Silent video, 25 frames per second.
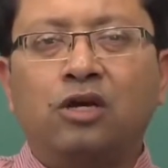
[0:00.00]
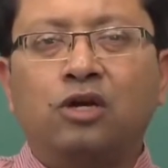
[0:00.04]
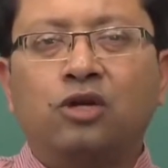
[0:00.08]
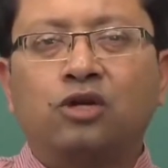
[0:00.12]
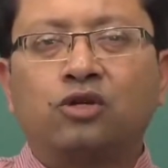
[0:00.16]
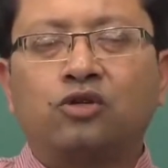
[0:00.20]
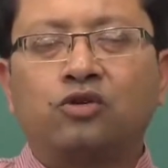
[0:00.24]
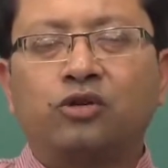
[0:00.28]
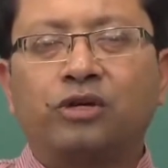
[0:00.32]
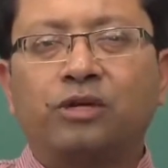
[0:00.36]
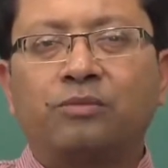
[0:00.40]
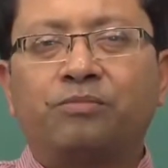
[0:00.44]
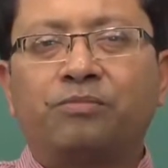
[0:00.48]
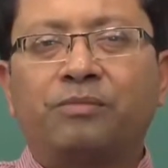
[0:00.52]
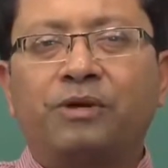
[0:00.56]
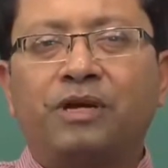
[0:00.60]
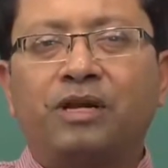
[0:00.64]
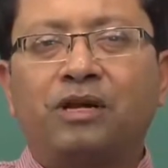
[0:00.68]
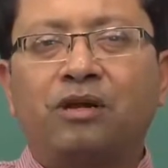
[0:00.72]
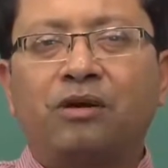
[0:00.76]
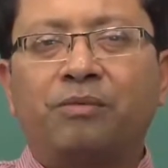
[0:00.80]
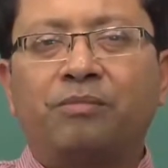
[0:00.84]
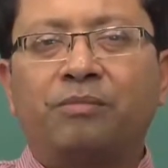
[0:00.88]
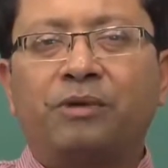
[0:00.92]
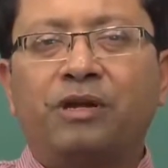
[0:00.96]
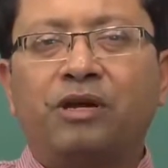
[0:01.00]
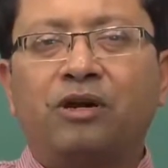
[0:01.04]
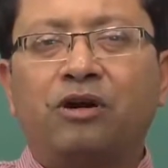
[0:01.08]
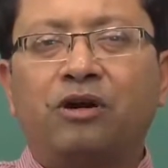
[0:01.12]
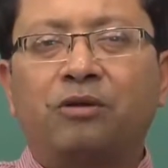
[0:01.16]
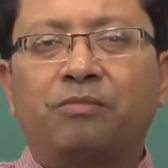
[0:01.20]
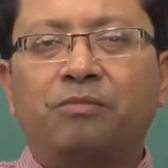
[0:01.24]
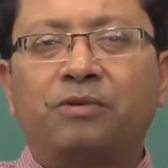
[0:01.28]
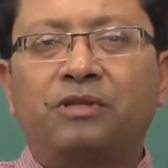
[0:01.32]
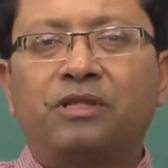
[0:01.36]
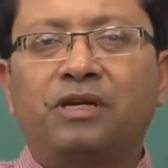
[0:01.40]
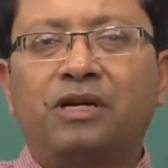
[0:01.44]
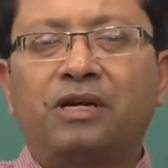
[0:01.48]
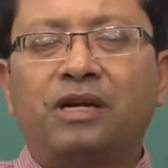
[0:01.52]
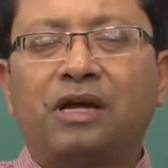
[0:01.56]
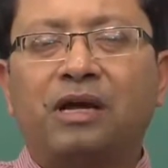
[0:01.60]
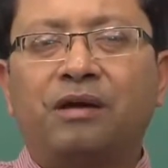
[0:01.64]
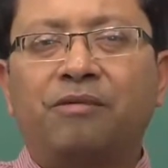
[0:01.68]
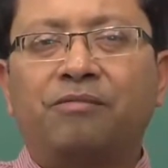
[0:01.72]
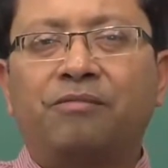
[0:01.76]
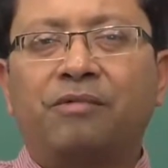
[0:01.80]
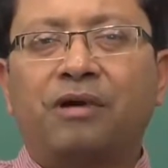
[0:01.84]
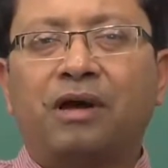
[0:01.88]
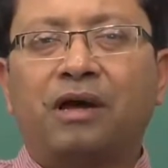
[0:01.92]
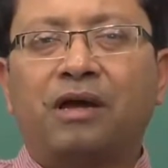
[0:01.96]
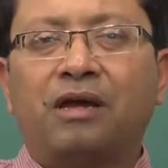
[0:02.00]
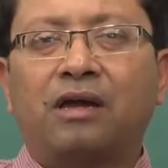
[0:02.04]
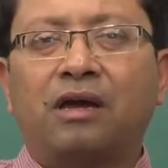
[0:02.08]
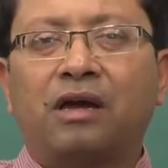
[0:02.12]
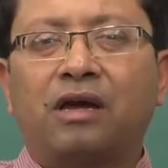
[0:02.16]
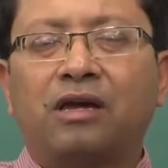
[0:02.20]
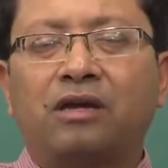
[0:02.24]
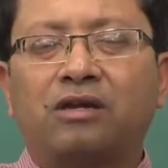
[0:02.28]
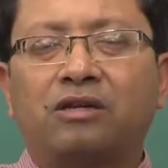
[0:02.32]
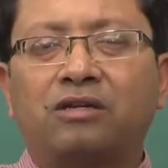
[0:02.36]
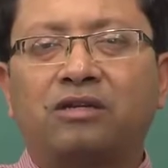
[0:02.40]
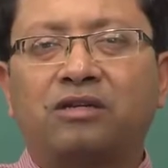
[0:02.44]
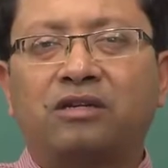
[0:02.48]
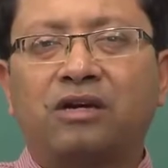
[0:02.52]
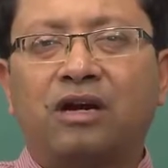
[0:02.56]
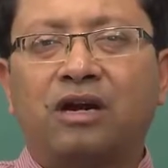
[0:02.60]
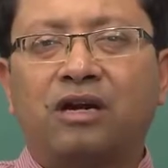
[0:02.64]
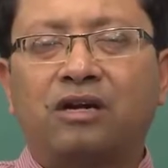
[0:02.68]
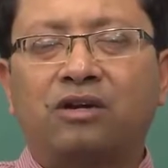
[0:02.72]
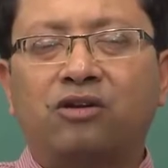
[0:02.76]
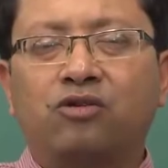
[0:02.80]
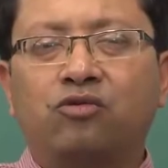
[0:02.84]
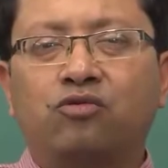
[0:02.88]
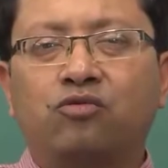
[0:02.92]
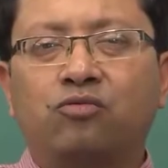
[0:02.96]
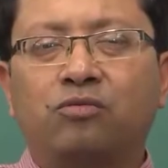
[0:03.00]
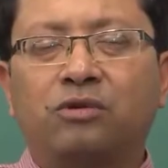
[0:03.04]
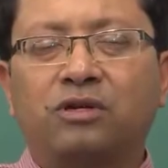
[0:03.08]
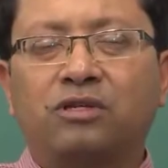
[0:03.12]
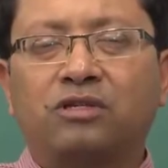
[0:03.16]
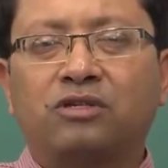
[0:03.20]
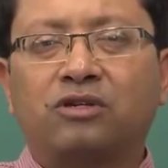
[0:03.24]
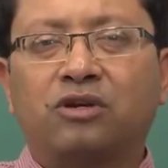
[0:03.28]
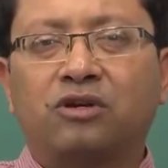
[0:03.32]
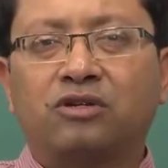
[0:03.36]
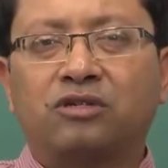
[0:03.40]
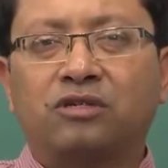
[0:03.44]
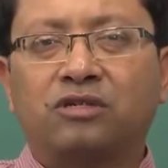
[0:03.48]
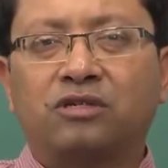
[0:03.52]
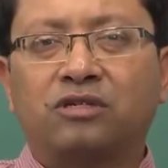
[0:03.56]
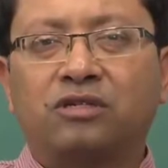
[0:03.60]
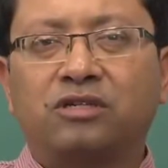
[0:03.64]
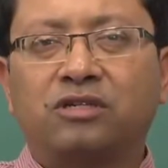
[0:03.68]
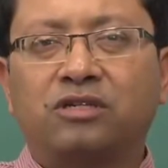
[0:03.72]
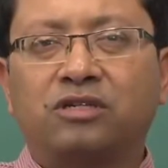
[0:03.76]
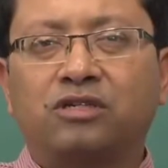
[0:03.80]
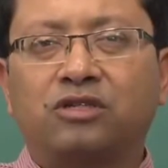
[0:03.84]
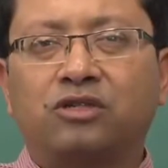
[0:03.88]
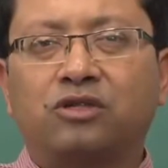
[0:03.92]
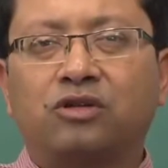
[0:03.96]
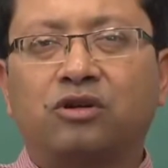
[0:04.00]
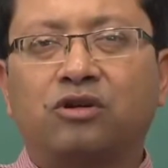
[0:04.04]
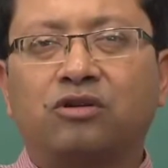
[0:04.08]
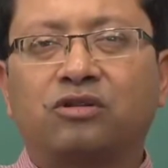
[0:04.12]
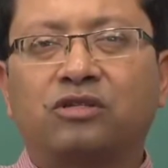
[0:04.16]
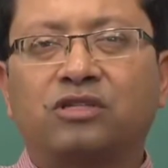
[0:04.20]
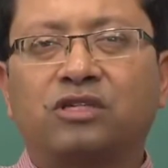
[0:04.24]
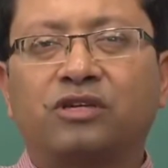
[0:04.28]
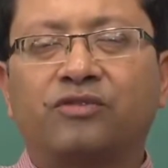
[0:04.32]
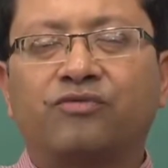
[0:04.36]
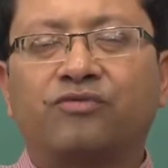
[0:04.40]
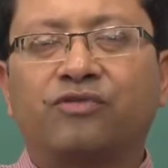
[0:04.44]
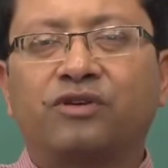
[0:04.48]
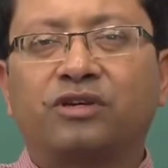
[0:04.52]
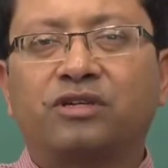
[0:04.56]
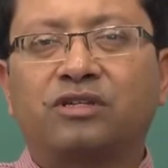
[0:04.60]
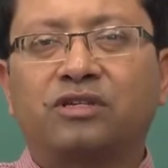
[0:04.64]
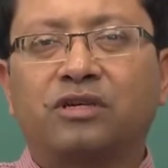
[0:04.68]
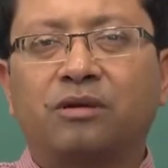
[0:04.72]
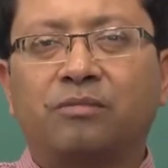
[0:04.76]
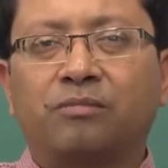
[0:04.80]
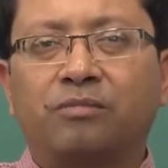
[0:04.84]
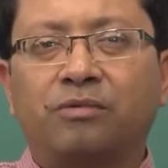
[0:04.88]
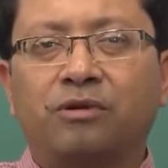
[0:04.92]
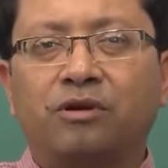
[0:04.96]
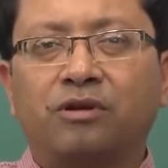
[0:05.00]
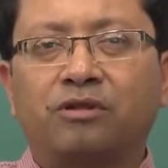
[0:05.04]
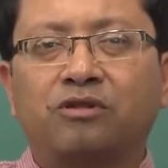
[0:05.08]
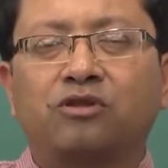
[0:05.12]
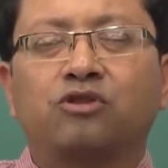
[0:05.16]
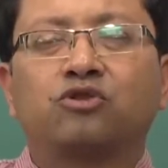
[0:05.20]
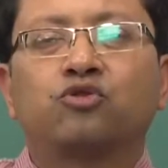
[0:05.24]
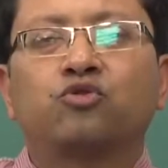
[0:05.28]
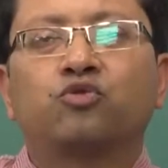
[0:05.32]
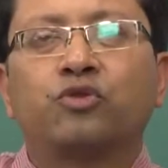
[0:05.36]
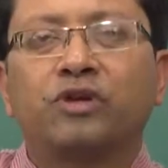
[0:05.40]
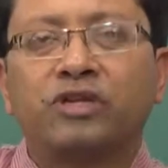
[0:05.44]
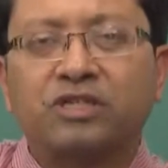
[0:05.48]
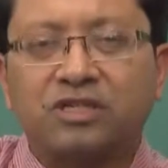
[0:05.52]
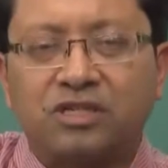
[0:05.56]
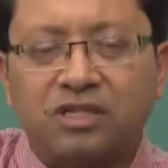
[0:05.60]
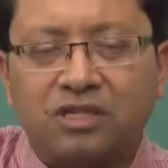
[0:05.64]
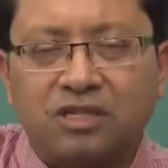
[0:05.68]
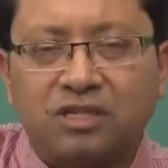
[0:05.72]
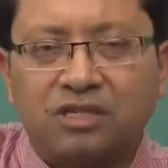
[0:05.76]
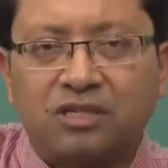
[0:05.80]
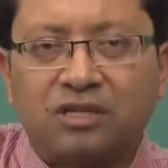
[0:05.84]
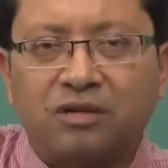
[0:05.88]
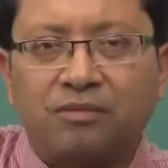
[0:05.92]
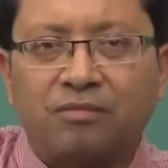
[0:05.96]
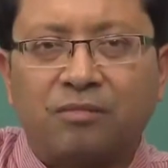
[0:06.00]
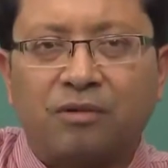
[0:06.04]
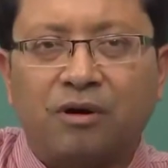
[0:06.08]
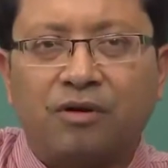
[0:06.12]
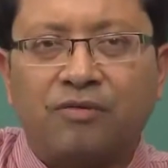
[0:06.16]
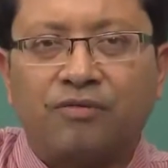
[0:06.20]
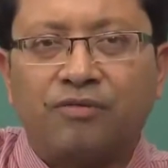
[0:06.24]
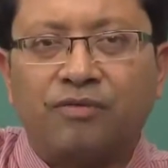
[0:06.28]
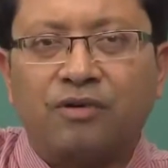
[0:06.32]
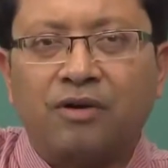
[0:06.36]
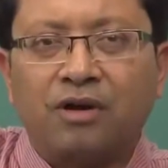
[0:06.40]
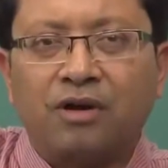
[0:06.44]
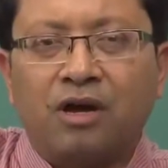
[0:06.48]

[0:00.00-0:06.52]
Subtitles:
So, it may not be that I start too much concentration on, say for example, on the switch system of